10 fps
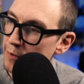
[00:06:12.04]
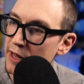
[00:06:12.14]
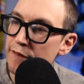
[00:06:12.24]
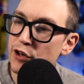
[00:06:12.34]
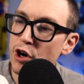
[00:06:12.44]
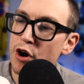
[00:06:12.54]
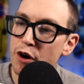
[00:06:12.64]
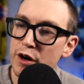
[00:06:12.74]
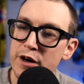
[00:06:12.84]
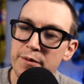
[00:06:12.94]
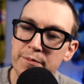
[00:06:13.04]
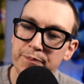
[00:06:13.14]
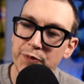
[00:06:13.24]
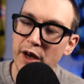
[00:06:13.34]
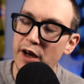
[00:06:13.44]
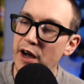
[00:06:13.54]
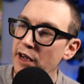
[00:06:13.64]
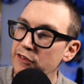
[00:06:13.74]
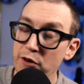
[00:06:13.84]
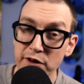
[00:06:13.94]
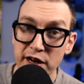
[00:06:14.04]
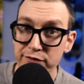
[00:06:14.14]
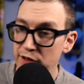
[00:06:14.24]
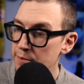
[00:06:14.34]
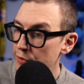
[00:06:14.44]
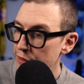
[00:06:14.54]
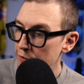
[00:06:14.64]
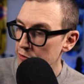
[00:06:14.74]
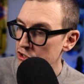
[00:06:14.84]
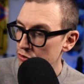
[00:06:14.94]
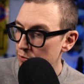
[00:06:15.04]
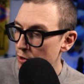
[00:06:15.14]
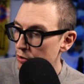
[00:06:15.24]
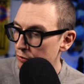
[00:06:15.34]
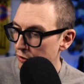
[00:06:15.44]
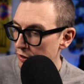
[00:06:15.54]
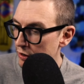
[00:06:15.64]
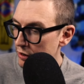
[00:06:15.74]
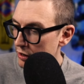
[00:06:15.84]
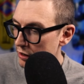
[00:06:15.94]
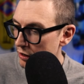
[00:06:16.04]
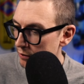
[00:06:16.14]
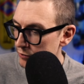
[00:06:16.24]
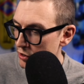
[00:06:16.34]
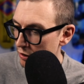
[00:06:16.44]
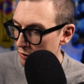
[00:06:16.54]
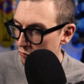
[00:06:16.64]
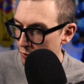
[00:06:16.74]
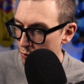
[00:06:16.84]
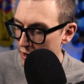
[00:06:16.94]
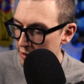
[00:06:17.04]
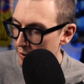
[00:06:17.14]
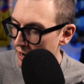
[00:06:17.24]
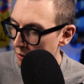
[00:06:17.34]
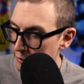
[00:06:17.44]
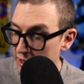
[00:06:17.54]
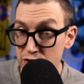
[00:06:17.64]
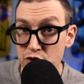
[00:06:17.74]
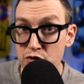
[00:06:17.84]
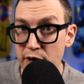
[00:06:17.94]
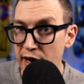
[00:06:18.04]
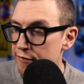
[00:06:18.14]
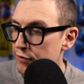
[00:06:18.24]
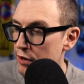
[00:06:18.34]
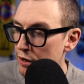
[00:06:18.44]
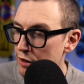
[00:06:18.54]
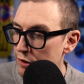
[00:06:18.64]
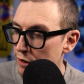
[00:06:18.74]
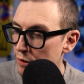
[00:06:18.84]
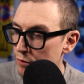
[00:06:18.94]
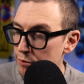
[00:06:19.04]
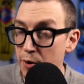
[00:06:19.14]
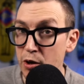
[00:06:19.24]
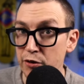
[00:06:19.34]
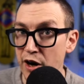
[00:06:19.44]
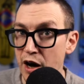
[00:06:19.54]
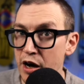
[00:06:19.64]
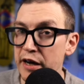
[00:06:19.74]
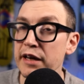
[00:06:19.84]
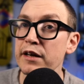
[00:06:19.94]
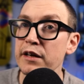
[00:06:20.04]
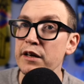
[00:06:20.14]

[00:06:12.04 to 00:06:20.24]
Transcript: And I've got um I don't have the the original Mulder um, dunk from way back, but I do have the the Mulder High